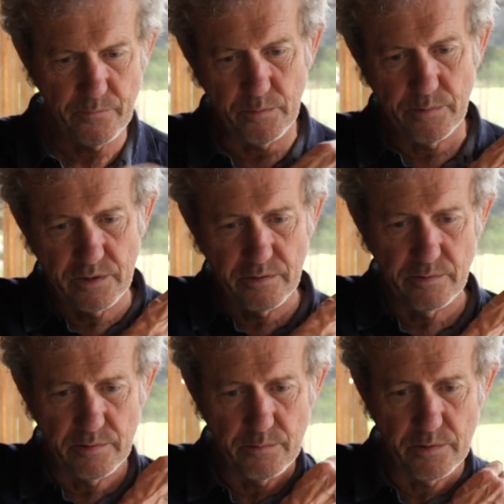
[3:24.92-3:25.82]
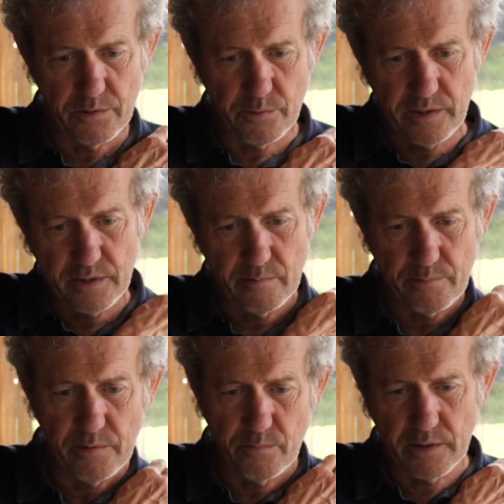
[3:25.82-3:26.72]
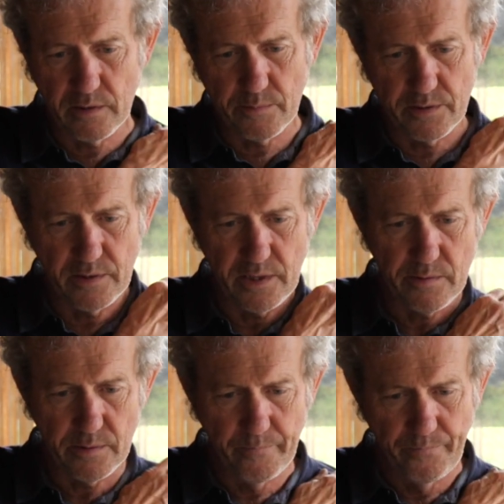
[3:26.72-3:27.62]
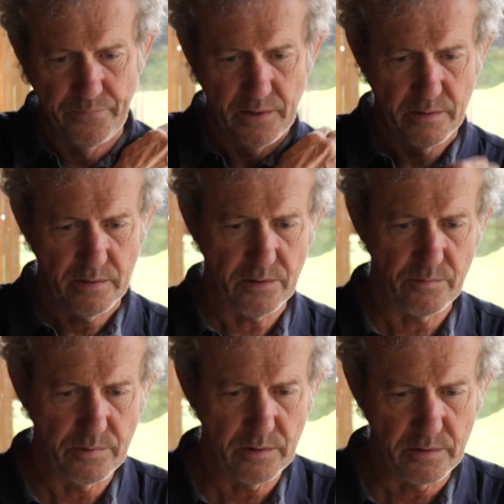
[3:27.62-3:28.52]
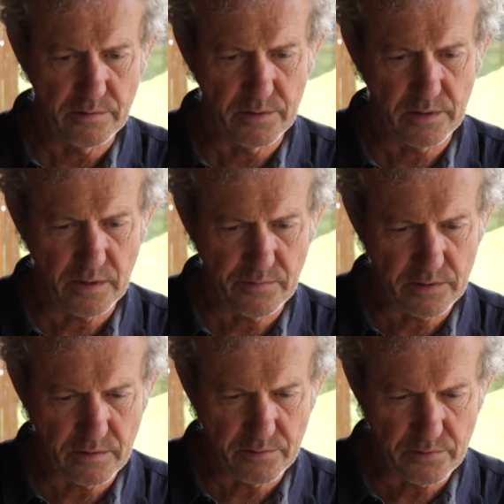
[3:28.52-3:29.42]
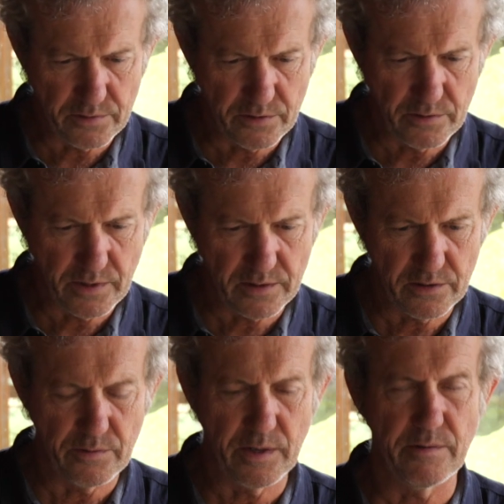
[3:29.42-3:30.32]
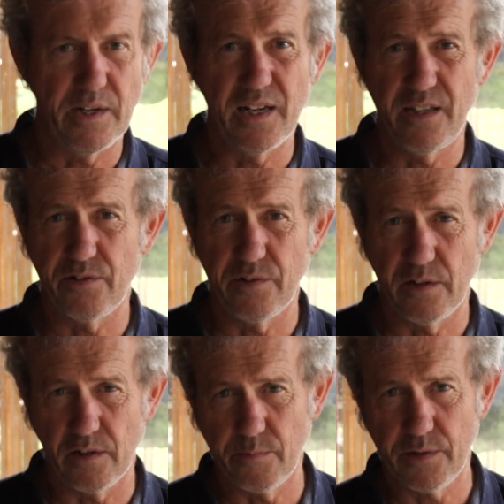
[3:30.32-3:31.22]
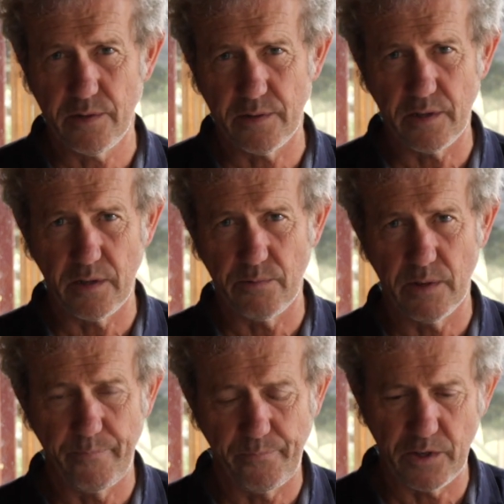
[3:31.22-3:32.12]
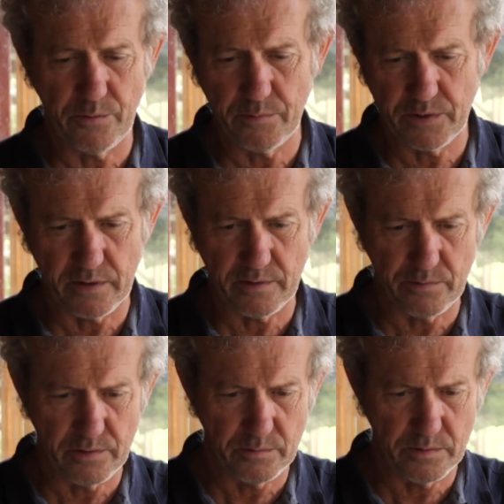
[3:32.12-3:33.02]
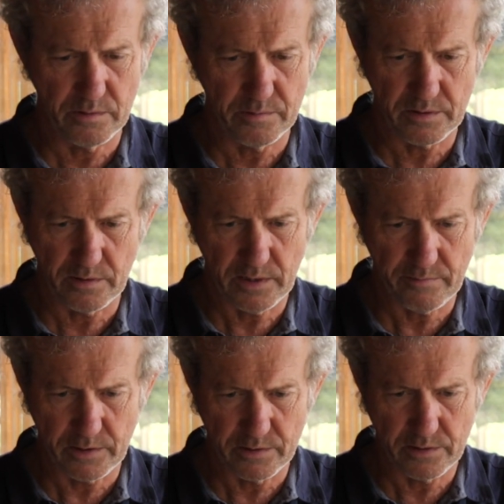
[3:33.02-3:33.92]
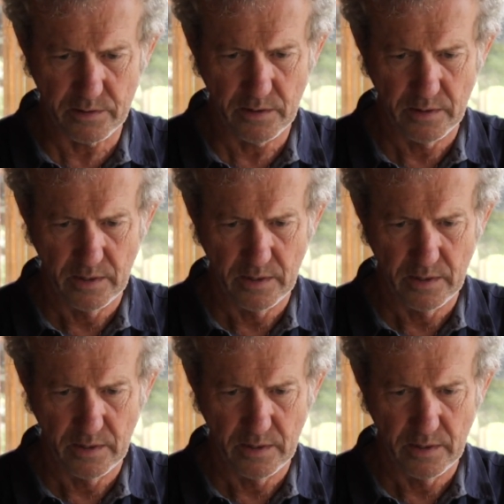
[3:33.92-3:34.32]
Rupert's doing really well, 27.1 kilometres an hour. That's really good stuff. He's gone through 2,283 kilometres, so Rupert's going really well. It's lovely to see.